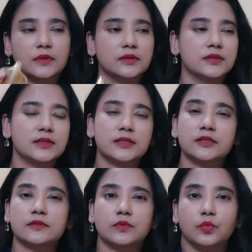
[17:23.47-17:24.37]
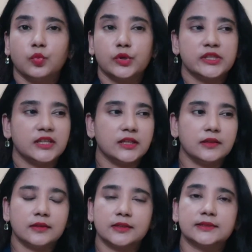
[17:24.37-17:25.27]
This is woody,
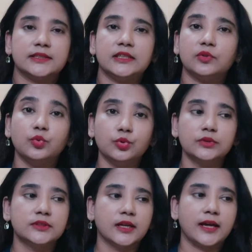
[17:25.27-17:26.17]
earthy oud,